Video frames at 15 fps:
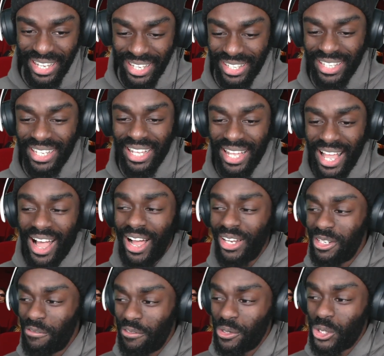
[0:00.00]

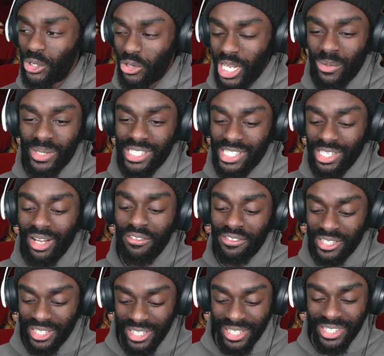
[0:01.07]
The Views Drake was
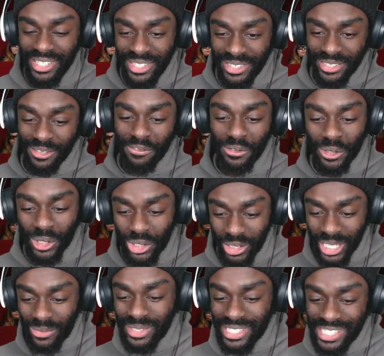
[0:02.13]
soft. The Views
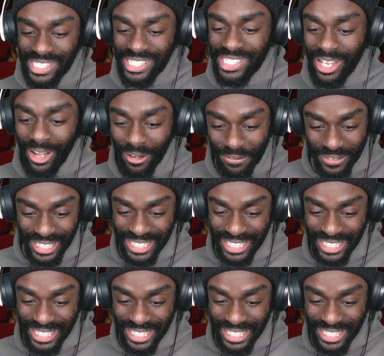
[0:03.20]
Drake was soft.